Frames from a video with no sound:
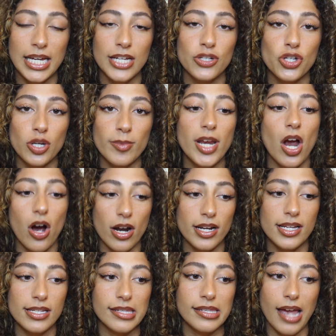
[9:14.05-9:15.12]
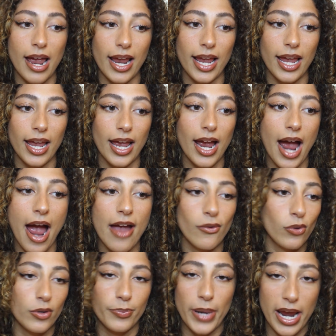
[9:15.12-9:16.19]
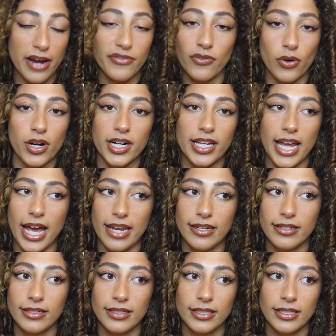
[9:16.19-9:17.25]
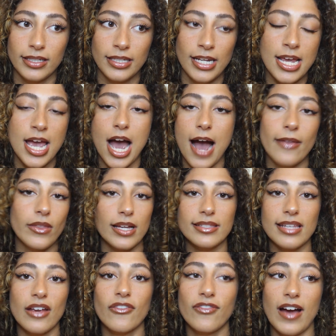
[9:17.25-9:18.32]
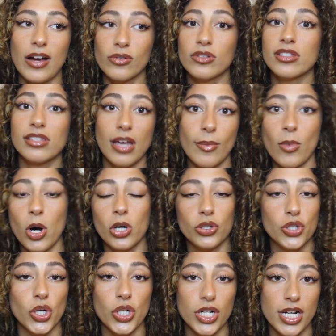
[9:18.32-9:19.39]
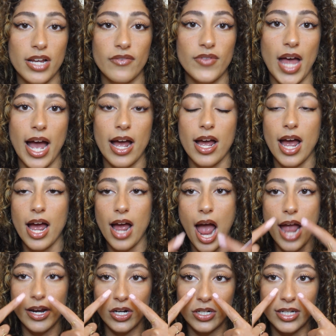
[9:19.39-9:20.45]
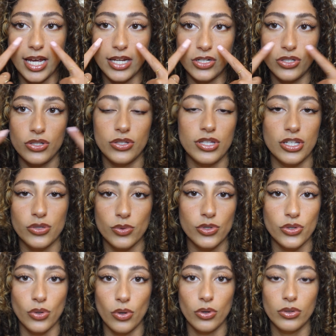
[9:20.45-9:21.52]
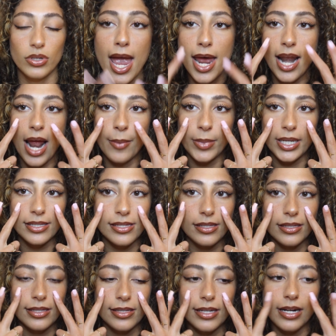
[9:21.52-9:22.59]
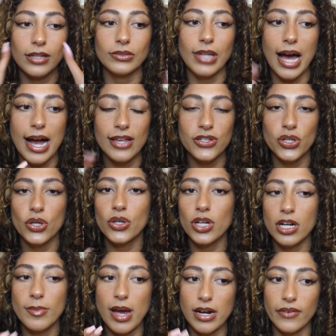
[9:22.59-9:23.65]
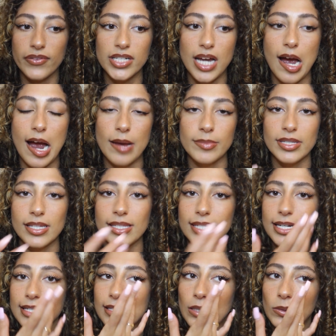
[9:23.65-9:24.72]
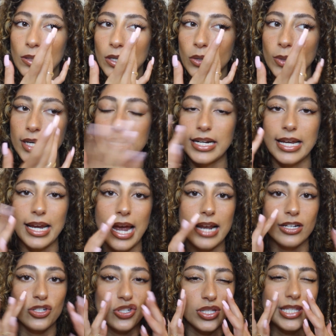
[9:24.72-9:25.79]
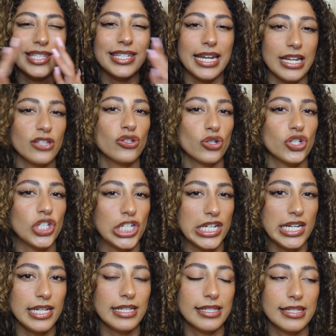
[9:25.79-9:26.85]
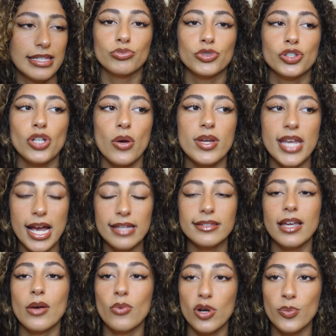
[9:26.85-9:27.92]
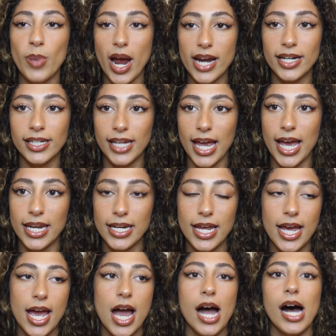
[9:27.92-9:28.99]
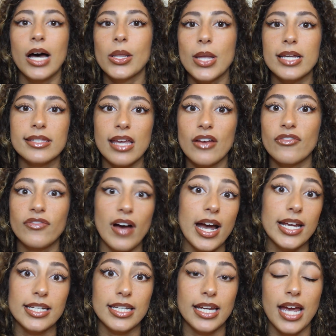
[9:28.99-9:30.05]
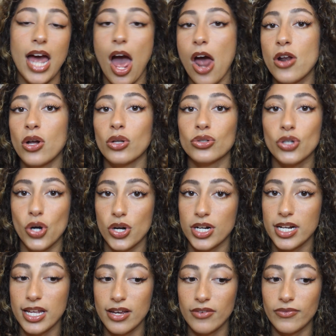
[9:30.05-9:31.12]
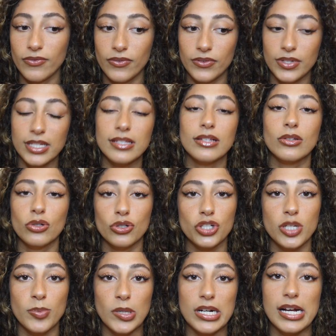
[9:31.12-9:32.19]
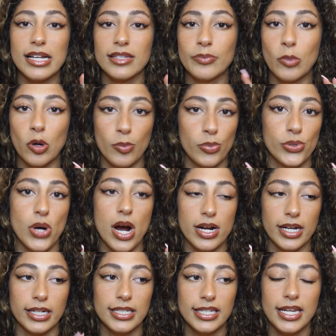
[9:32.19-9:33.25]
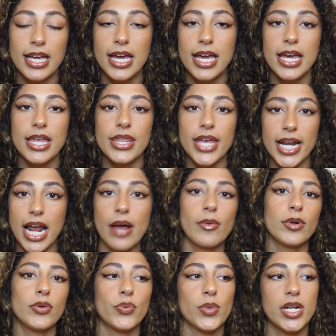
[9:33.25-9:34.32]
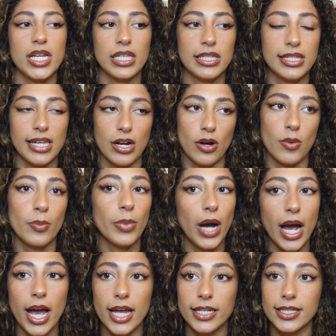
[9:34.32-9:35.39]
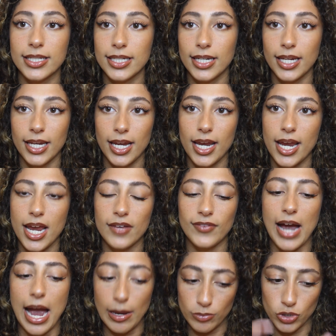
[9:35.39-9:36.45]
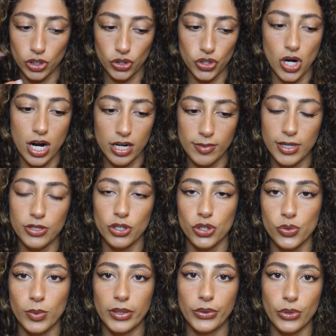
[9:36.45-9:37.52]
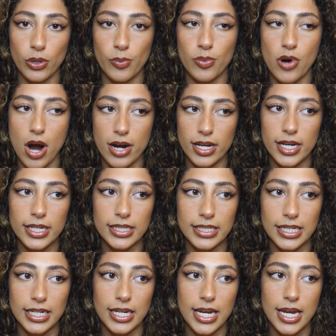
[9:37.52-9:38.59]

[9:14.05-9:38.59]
to be honest, like I would pay for it again unless I found some alternative that I could get this result. And I'm guessing this is gonna last a good amount of time since it is a liquid and it kind of just stains your cheeks. So yes, I would buy it again unless I find like an alternative that's a little cheaper and has more product. Then I would reconsider. But if I'm just talking about this one little product,